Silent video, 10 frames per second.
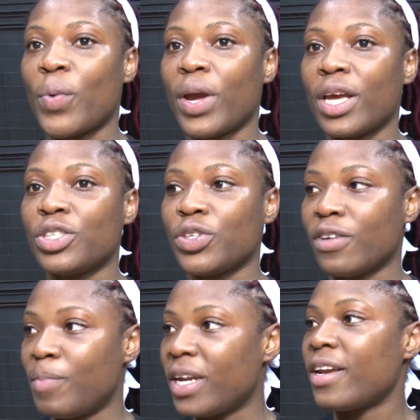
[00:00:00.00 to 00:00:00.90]
We should
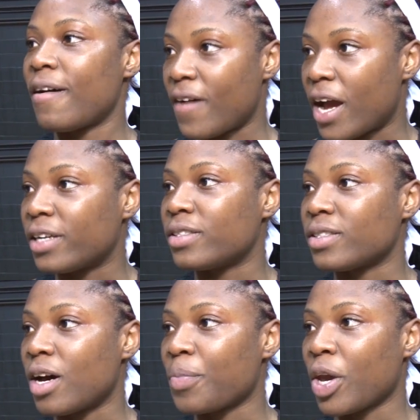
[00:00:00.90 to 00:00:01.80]
have been in the finals,
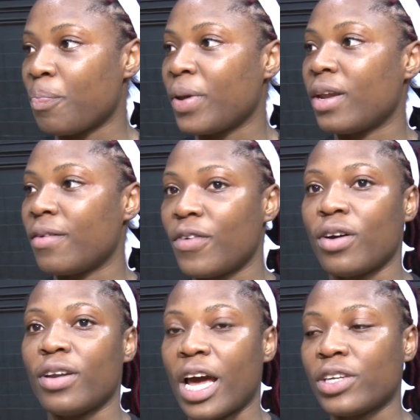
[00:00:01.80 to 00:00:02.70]
um, competing for
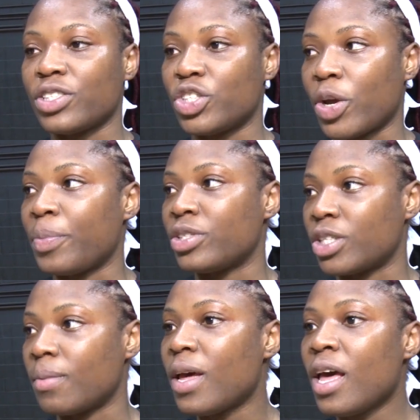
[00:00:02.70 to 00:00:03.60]
a national
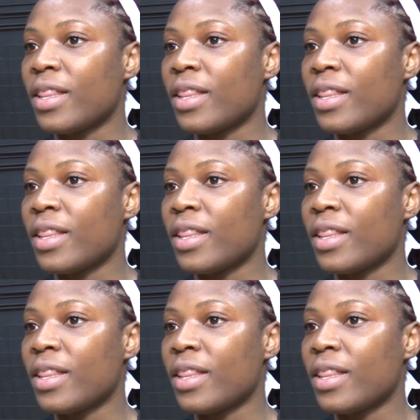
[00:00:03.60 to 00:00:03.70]
championship.